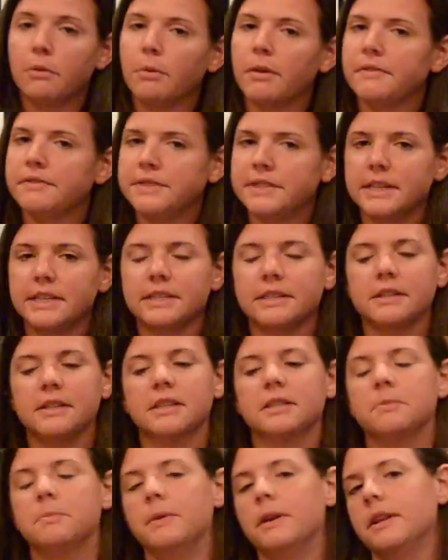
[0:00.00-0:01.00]
we've seasoned
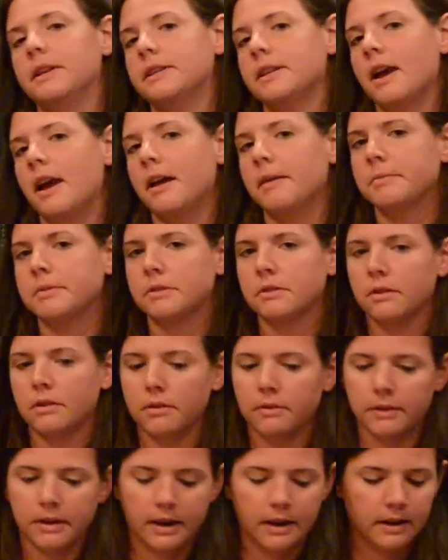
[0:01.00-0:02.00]
this many times,
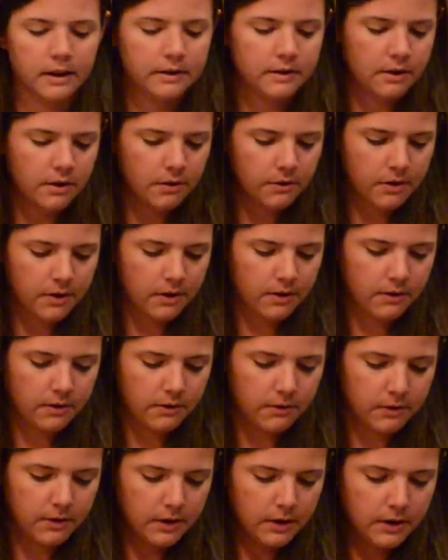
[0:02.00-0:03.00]
so again, don't
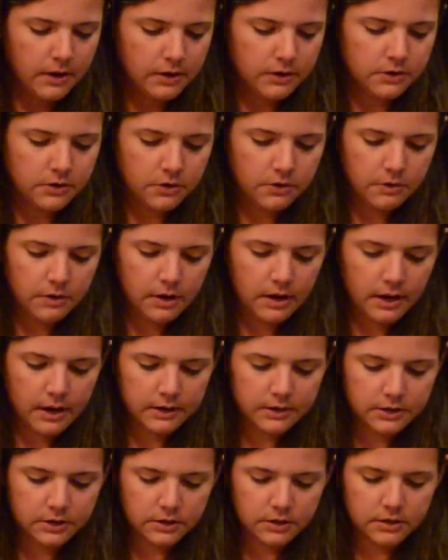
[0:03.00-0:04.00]
go too
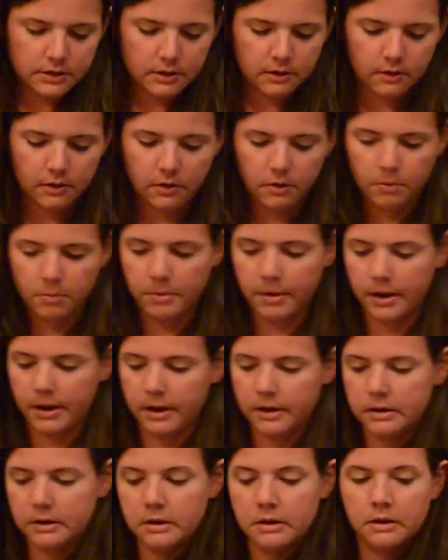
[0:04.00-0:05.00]
nuts, just a little
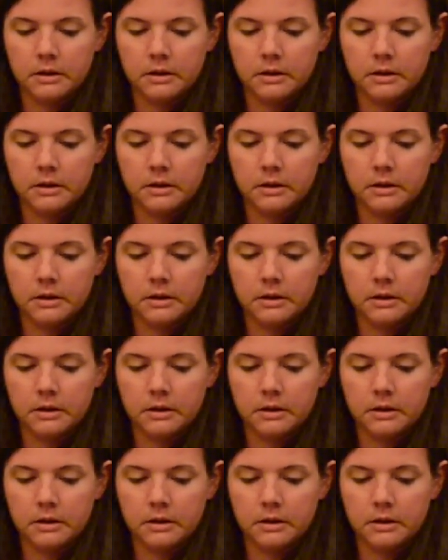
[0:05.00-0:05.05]
bit.